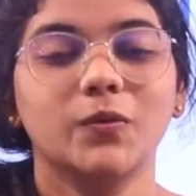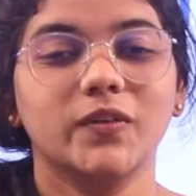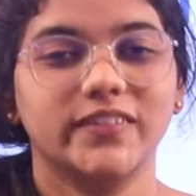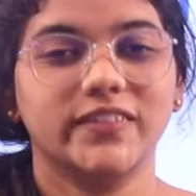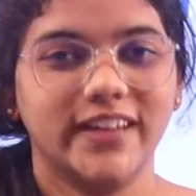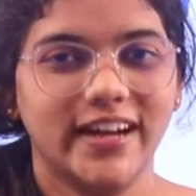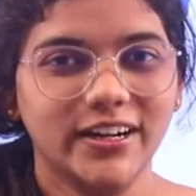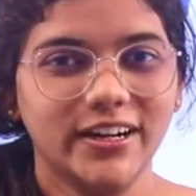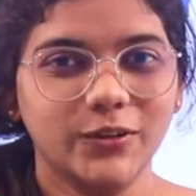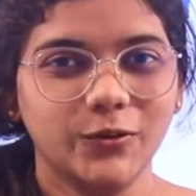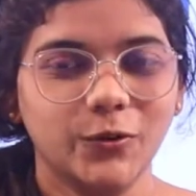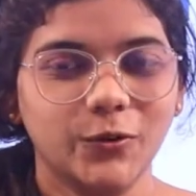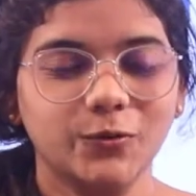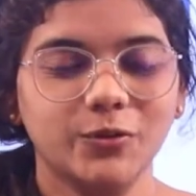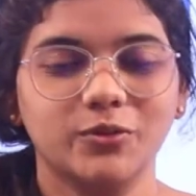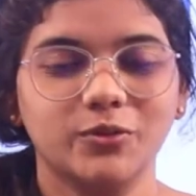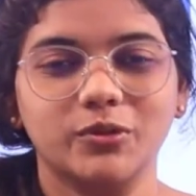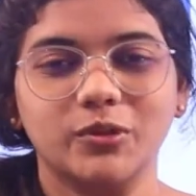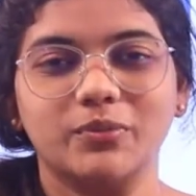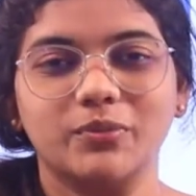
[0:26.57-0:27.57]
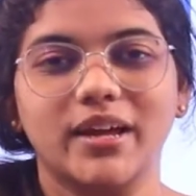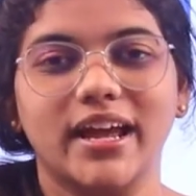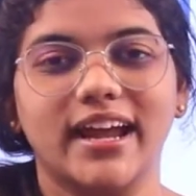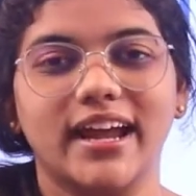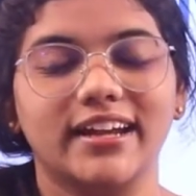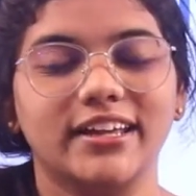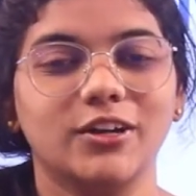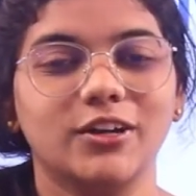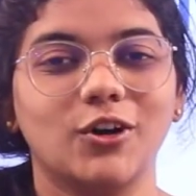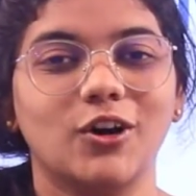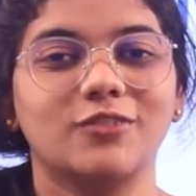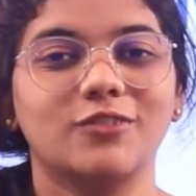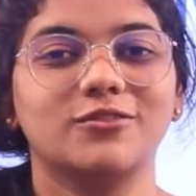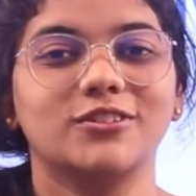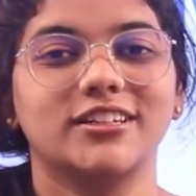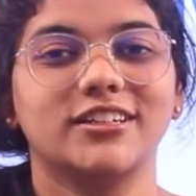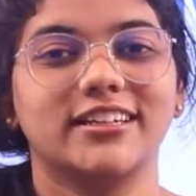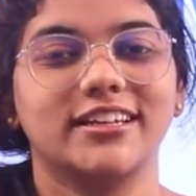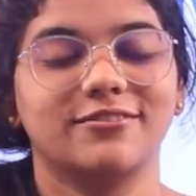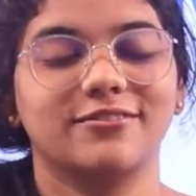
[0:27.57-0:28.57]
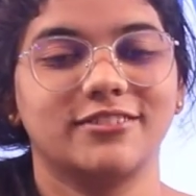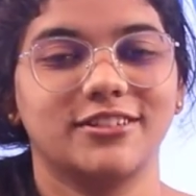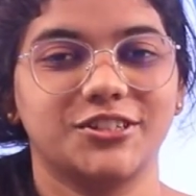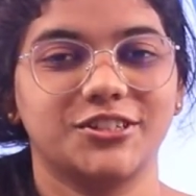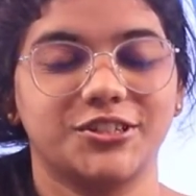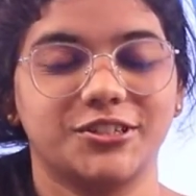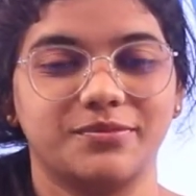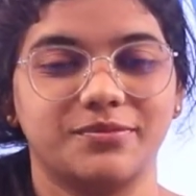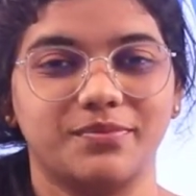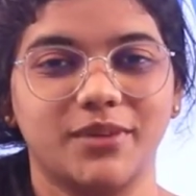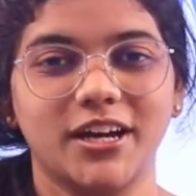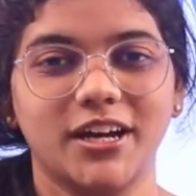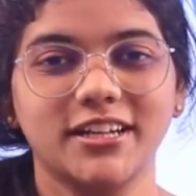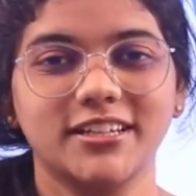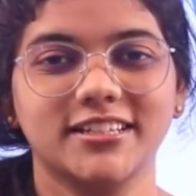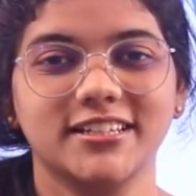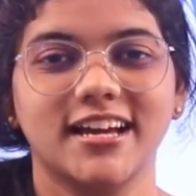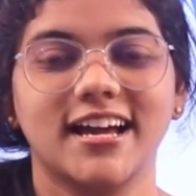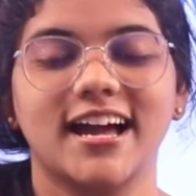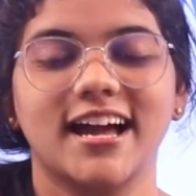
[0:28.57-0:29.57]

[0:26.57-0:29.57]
With that note, we would be heading off to the definition part.